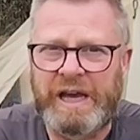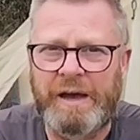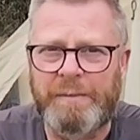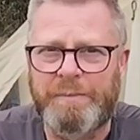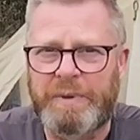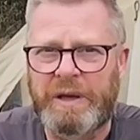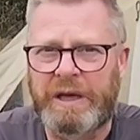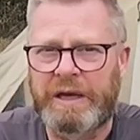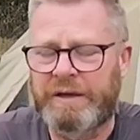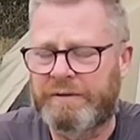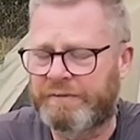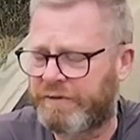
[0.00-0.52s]
I
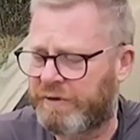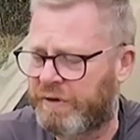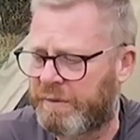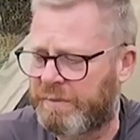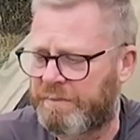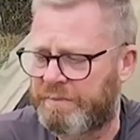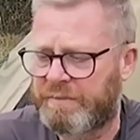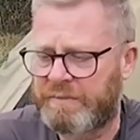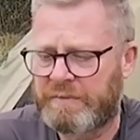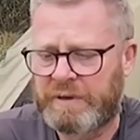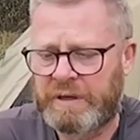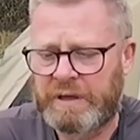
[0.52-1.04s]
paid for them.
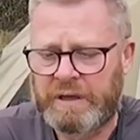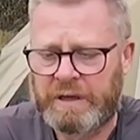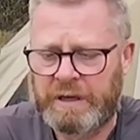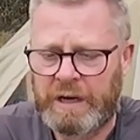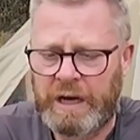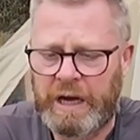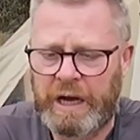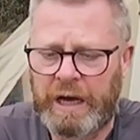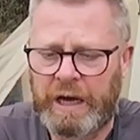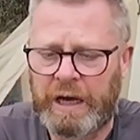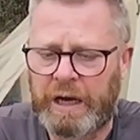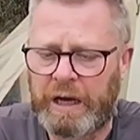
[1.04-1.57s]

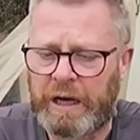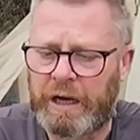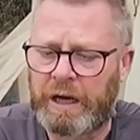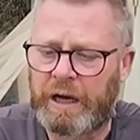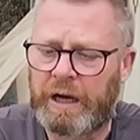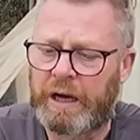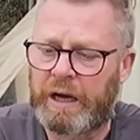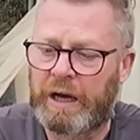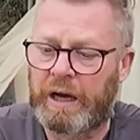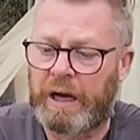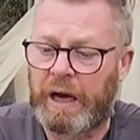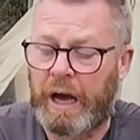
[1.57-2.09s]
I
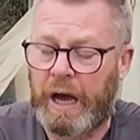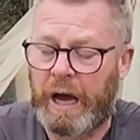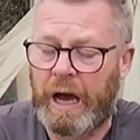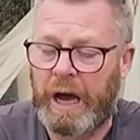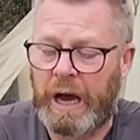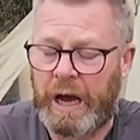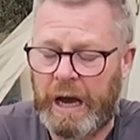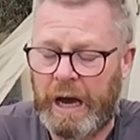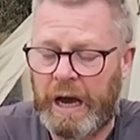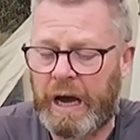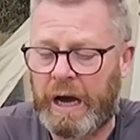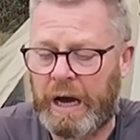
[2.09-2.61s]

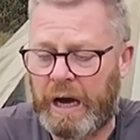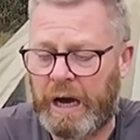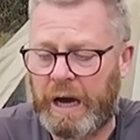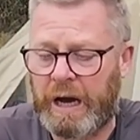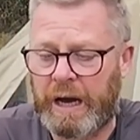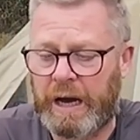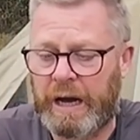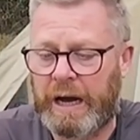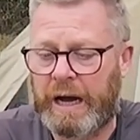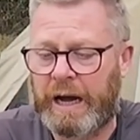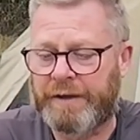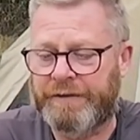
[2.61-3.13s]

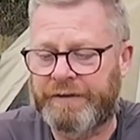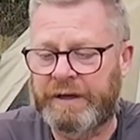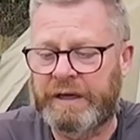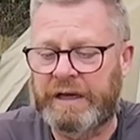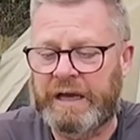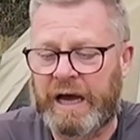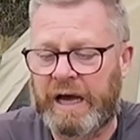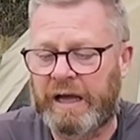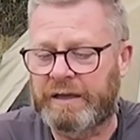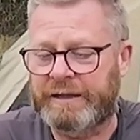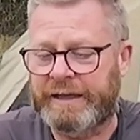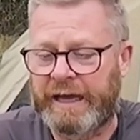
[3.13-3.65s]
think
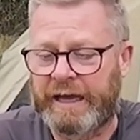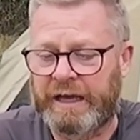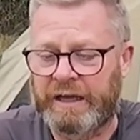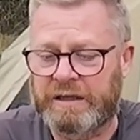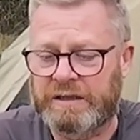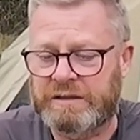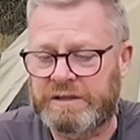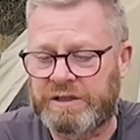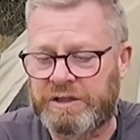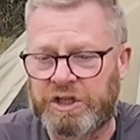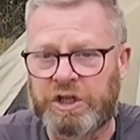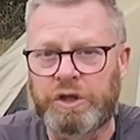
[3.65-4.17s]
I'll get
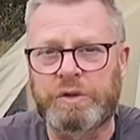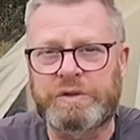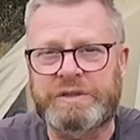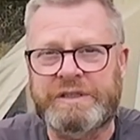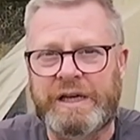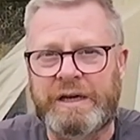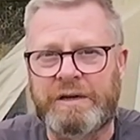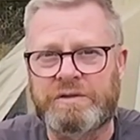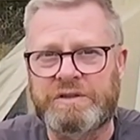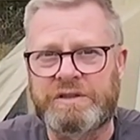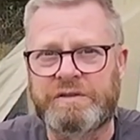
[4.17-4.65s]
use out